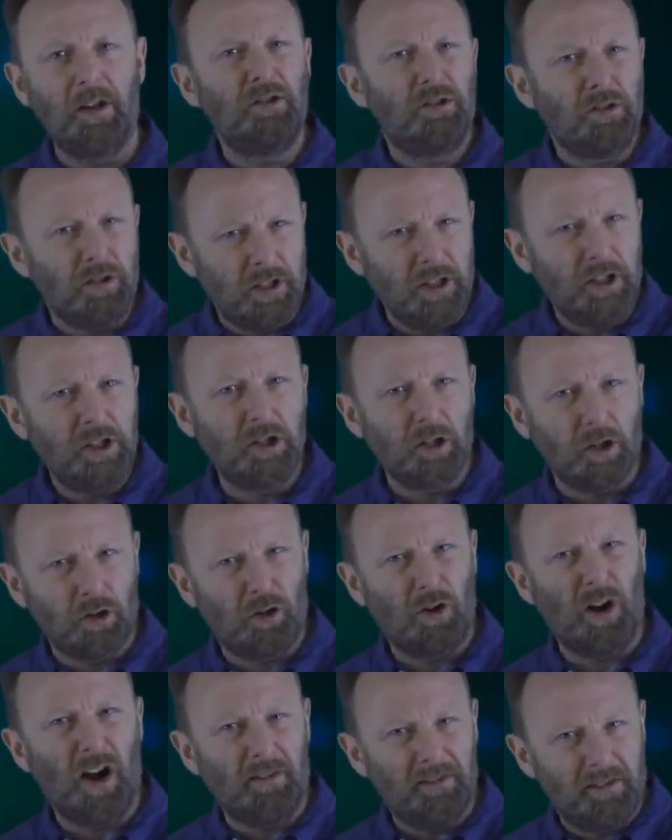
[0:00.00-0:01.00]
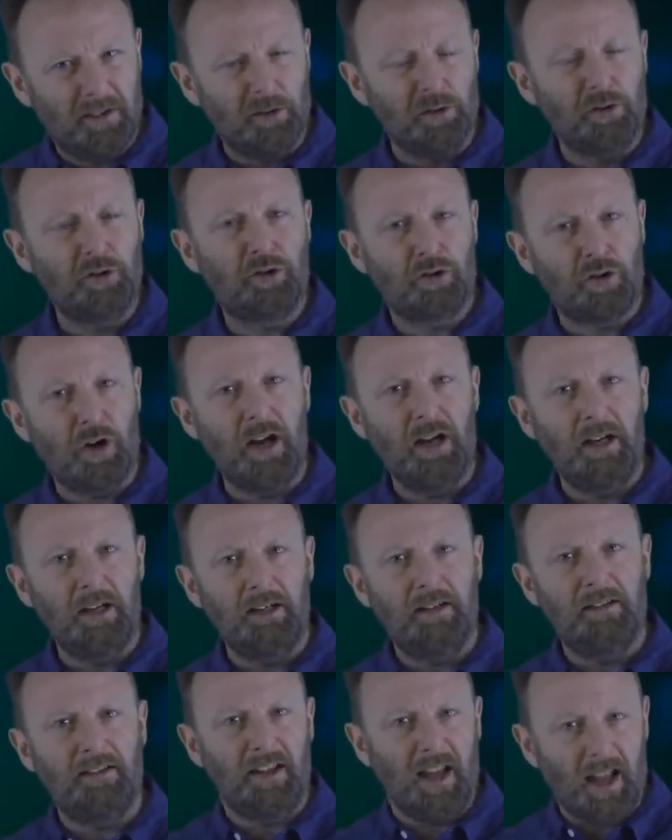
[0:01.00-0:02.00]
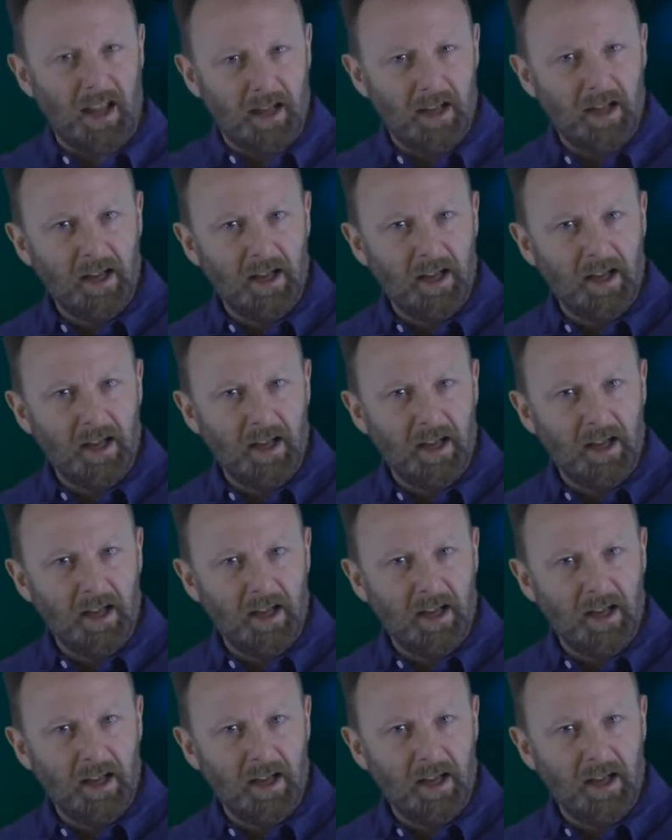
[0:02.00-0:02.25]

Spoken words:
traditional crafts or trades, the